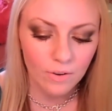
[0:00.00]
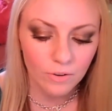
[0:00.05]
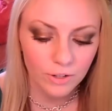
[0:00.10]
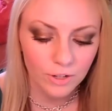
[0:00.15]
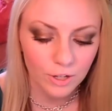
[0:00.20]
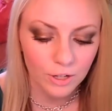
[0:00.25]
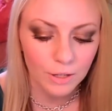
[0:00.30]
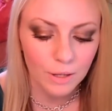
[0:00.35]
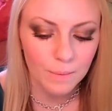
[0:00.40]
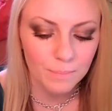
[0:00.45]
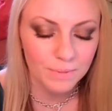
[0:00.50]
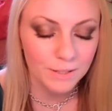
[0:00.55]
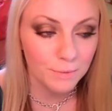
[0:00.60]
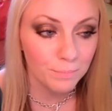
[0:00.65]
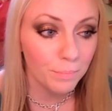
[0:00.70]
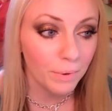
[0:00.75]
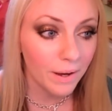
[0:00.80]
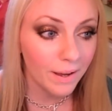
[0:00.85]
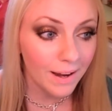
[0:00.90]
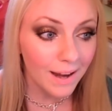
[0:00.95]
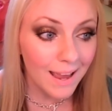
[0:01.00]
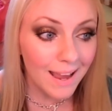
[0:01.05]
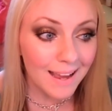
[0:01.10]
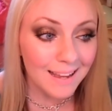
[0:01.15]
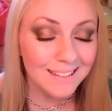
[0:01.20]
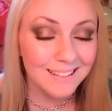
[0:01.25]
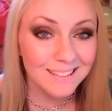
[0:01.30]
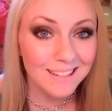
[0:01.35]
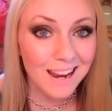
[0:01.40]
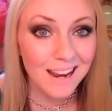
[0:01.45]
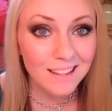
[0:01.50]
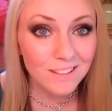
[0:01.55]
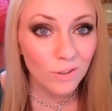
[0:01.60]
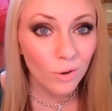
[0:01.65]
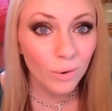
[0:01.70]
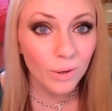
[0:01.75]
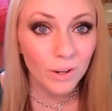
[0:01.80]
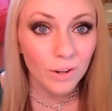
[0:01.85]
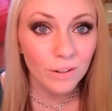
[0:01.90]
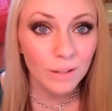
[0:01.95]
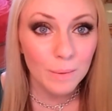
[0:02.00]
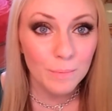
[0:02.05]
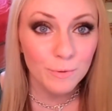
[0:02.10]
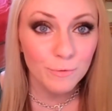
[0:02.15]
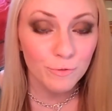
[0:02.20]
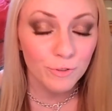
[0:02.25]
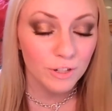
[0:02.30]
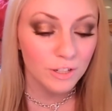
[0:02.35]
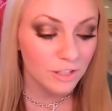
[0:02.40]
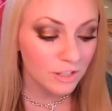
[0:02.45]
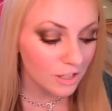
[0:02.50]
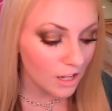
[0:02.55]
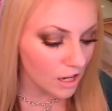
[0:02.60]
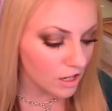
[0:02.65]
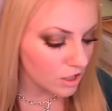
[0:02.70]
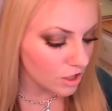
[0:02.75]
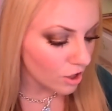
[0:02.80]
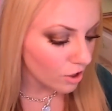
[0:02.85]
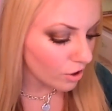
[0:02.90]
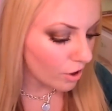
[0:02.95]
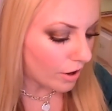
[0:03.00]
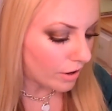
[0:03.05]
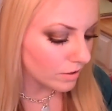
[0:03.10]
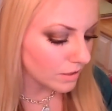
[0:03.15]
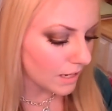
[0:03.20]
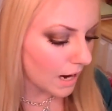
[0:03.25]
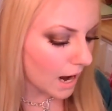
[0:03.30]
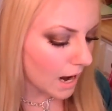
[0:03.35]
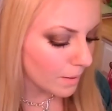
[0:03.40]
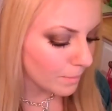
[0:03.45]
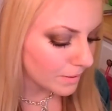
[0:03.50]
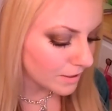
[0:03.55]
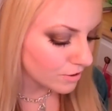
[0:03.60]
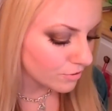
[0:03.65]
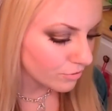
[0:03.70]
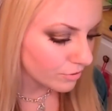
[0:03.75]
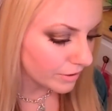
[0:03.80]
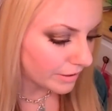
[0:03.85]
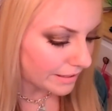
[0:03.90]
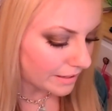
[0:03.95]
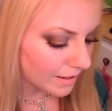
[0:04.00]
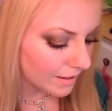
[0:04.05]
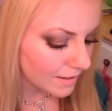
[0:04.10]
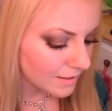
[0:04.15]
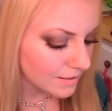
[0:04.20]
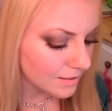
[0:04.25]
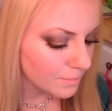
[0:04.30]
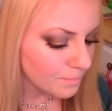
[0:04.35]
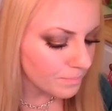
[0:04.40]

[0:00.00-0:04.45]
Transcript: on your lips, but stays on your lips for such a long time. It's really nice.